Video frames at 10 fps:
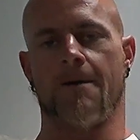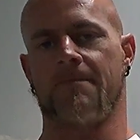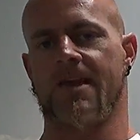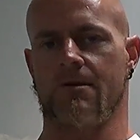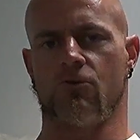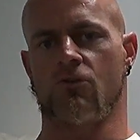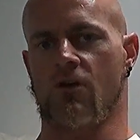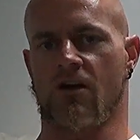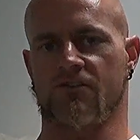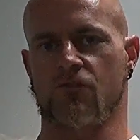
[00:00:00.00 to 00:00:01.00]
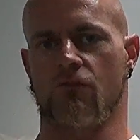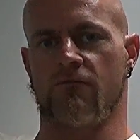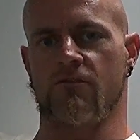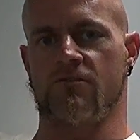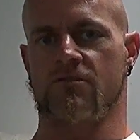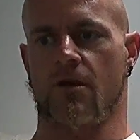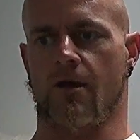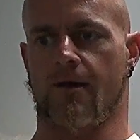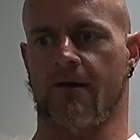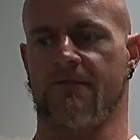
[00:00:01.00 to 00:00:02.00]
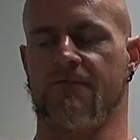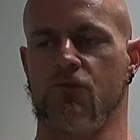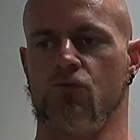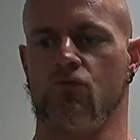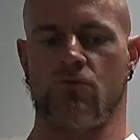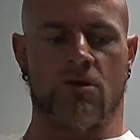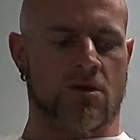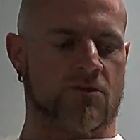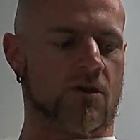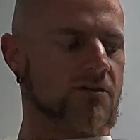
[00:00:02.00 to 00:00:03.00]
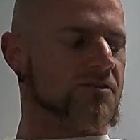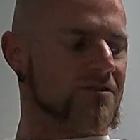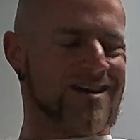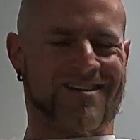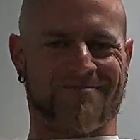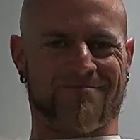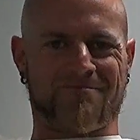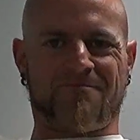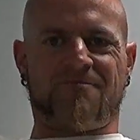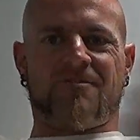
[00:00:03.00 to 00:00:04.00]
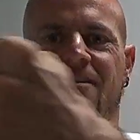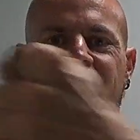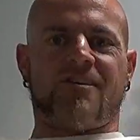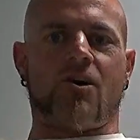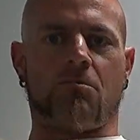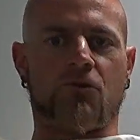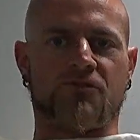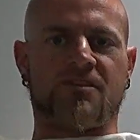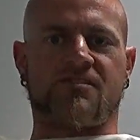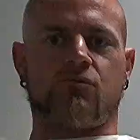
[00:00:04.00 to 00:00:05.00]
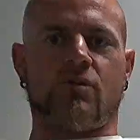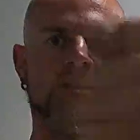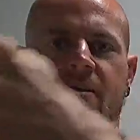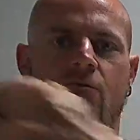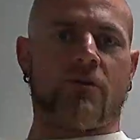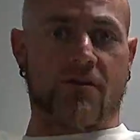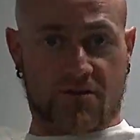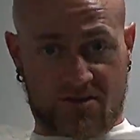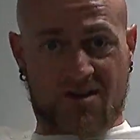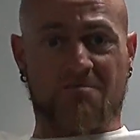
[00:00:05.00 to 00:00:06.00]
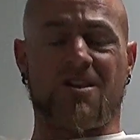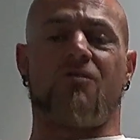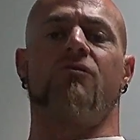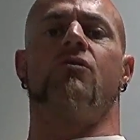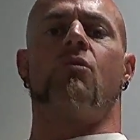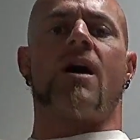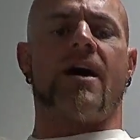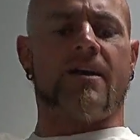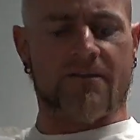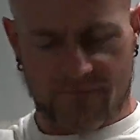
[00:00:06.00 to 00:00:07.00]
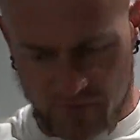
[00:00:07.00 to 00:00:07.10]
cable crossovers. As long as you're not flaring your elbows this way where you're just coming out real wide, if